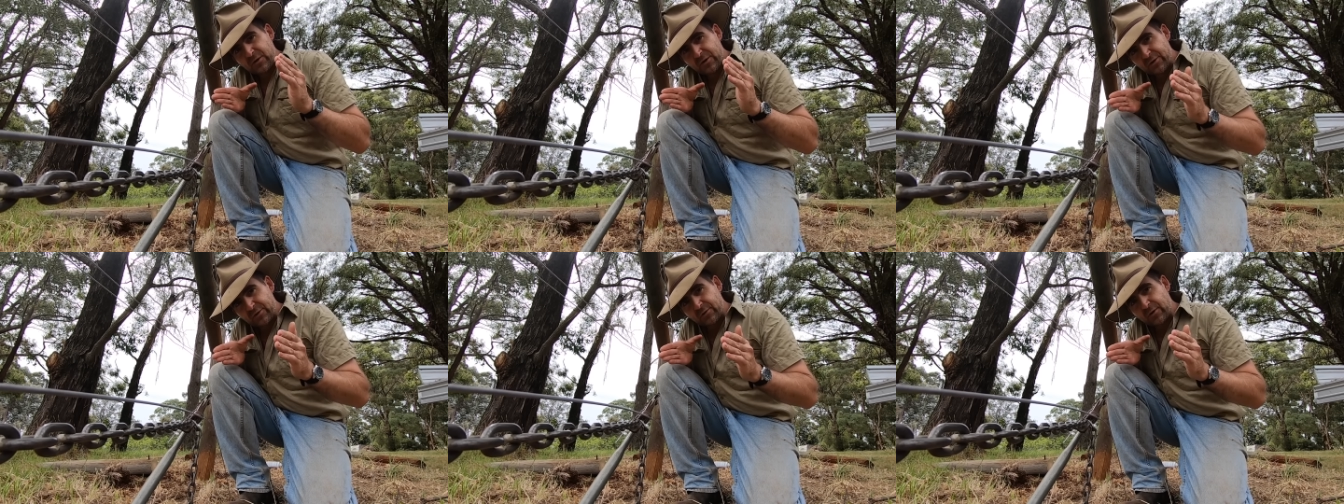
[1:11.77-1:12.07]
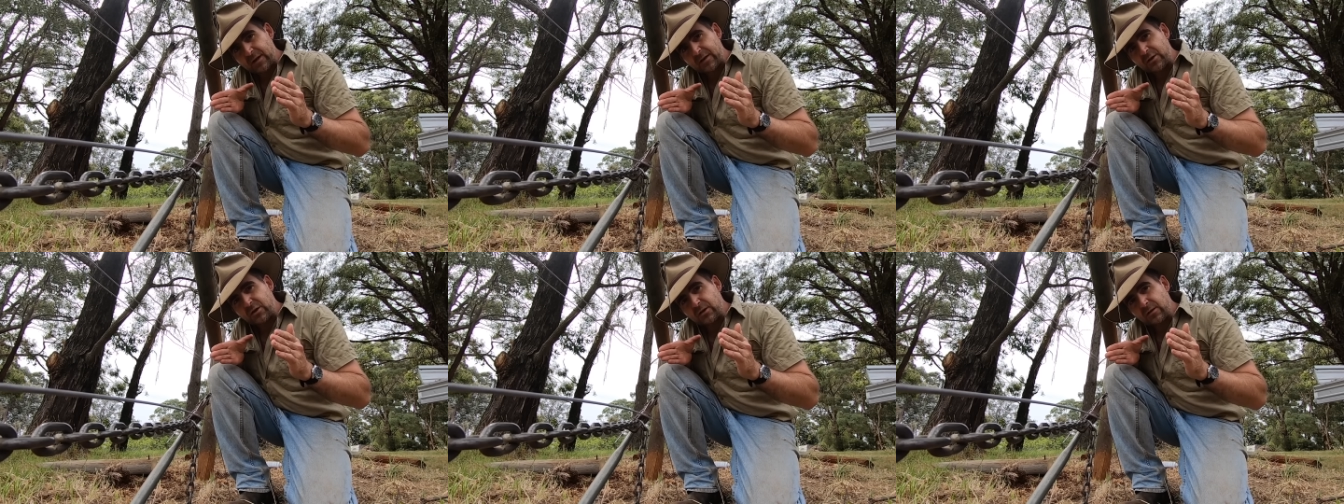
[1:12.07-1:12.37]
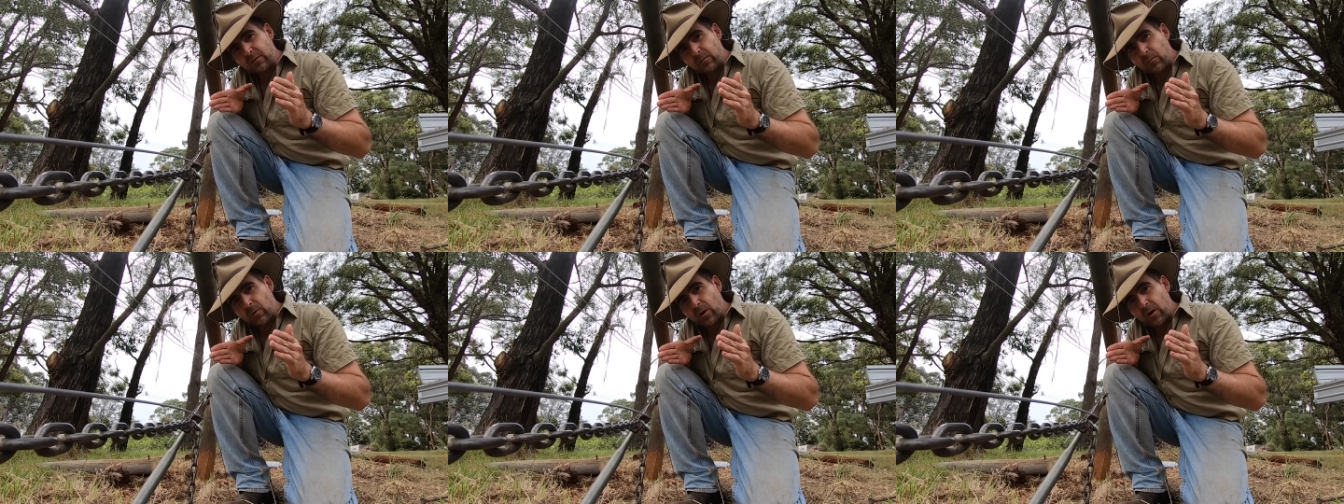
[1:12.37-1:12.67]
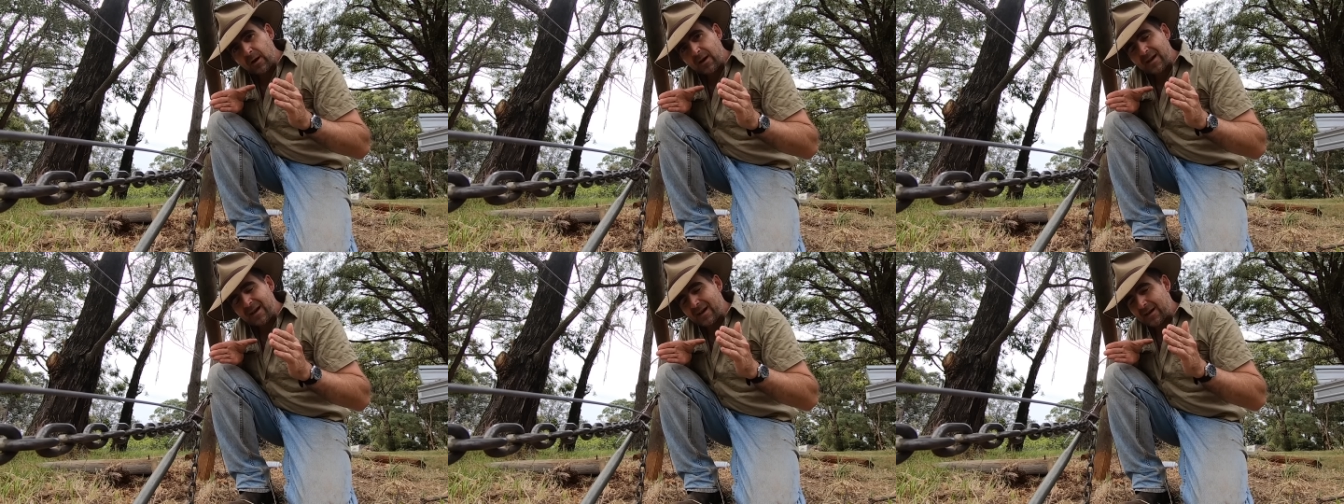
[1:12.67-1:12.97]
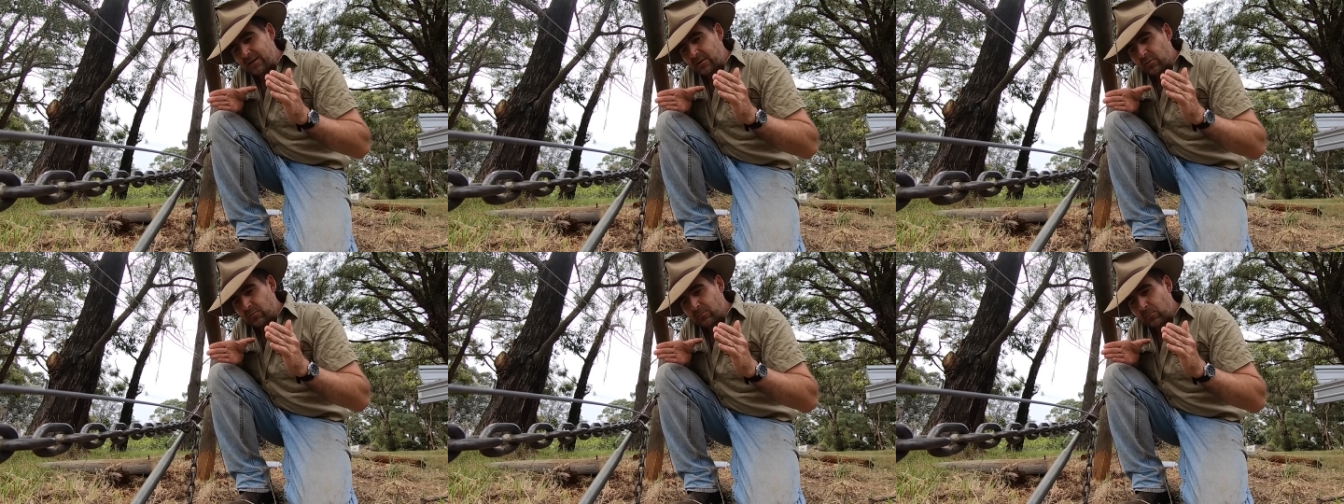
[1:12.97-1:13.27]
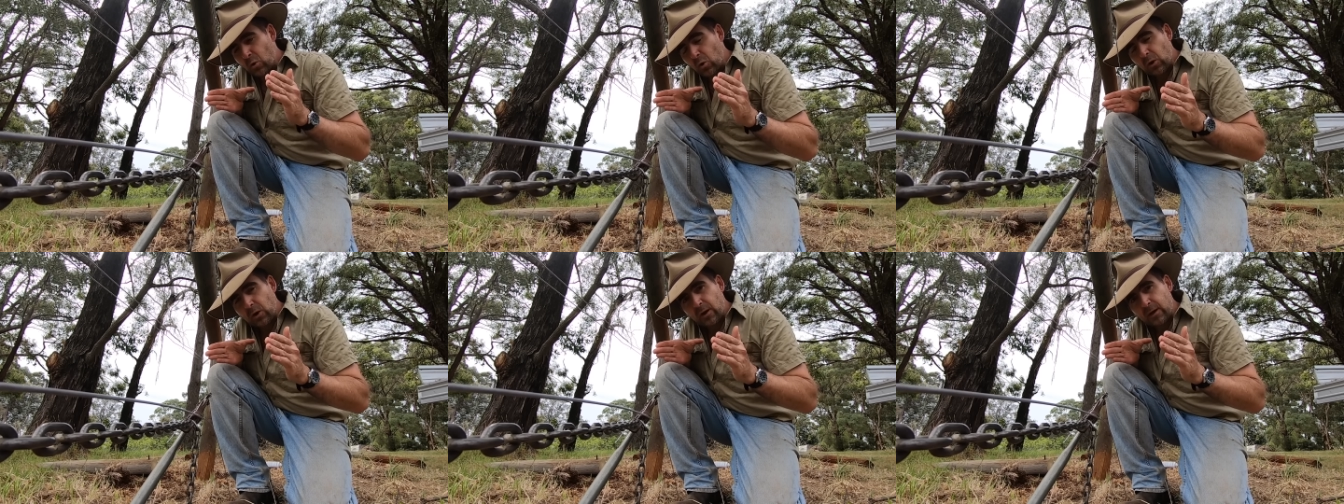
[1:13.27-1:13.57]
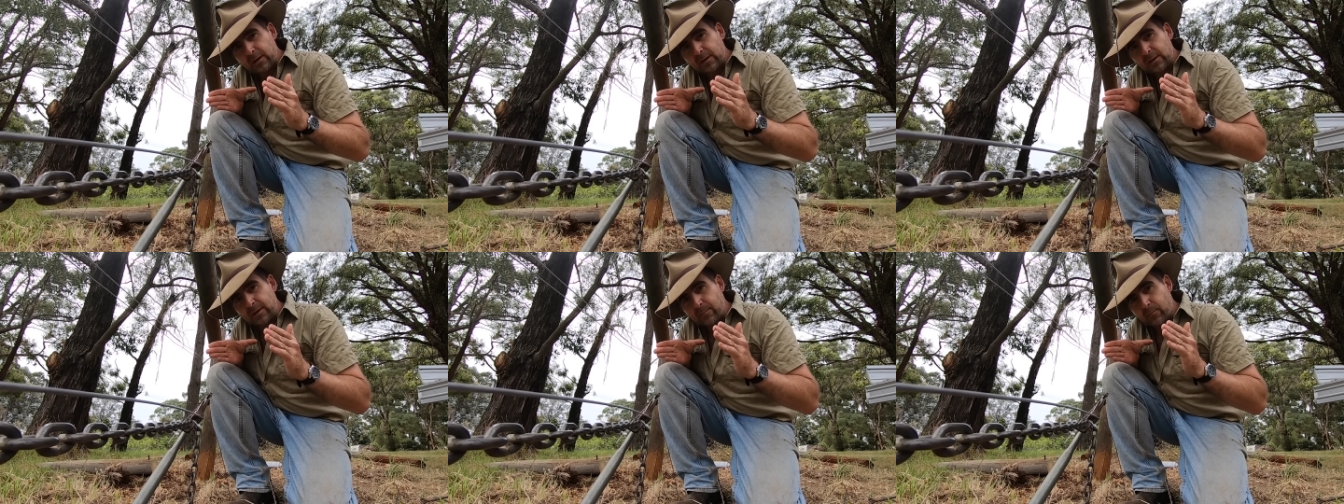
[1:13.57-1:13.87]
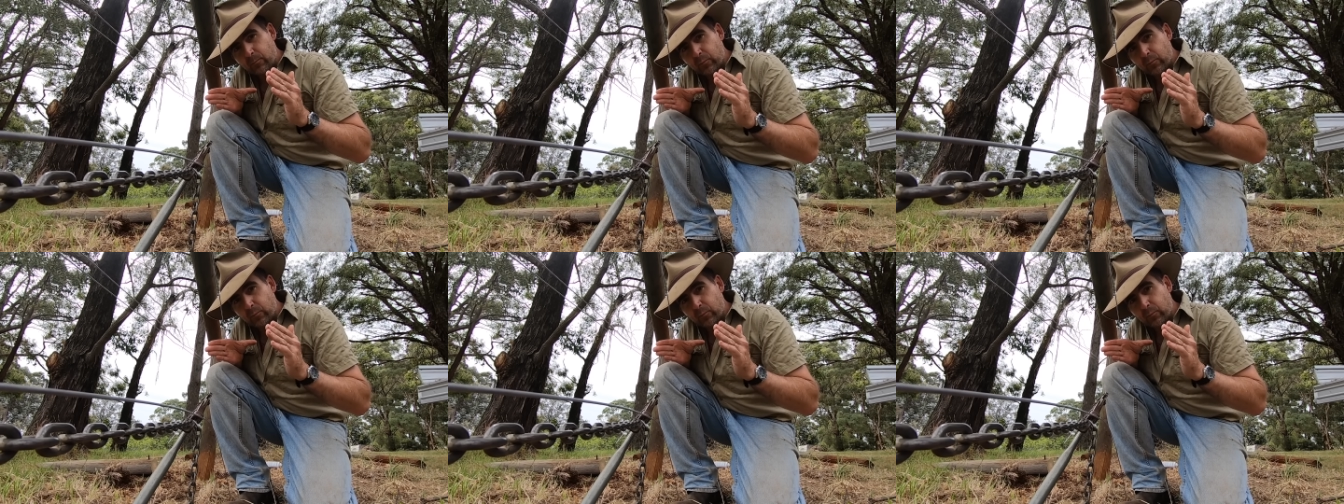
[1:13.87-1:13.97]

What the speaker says: stretch in the wire and you'll more likely